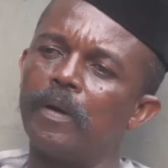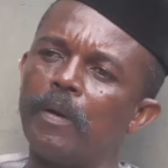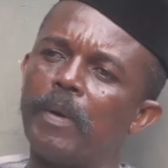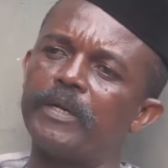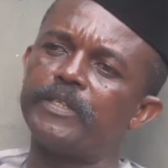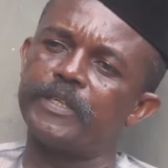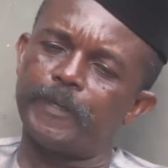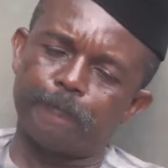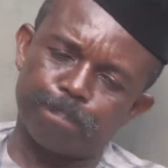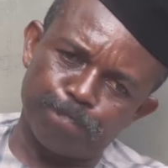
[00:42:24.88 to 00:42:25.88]

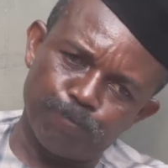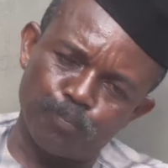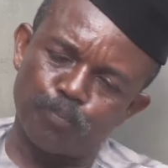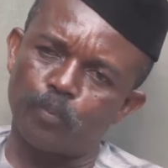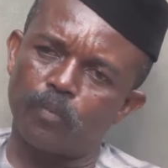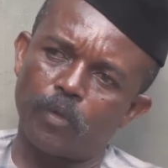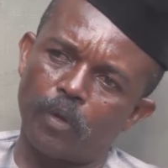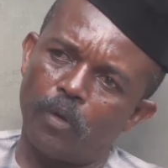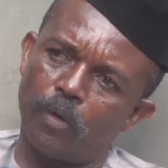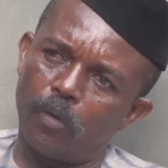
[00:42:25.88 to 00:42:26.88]
Marinze,
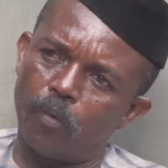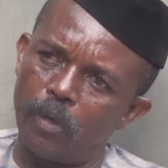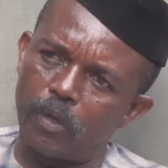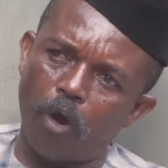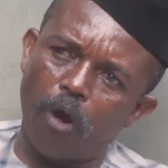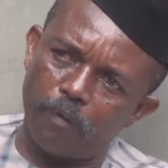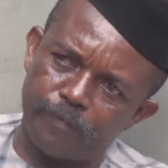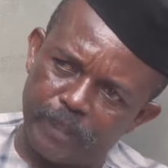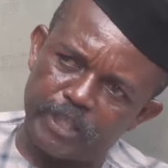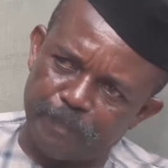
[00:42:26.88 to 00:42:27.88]
we
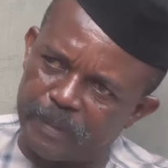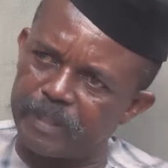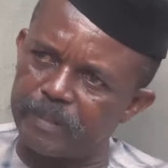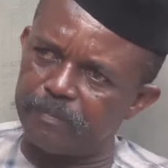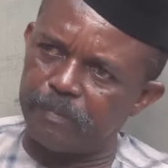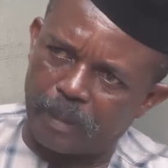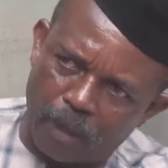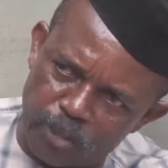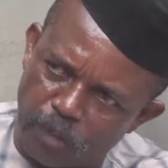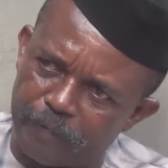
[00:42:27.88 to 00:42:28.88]
called this meeting
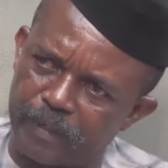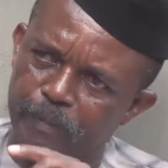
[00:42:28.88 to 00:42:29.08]
because of the